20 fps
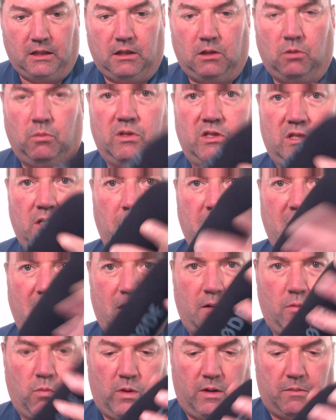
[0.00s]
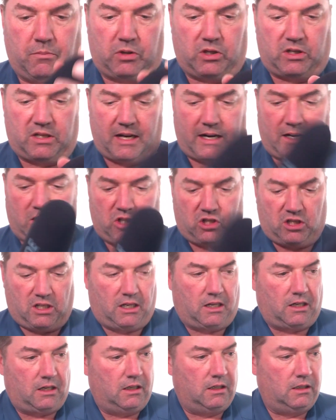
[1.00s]
with some kind of wind
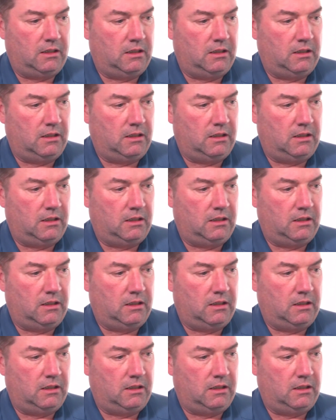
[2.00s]
protection,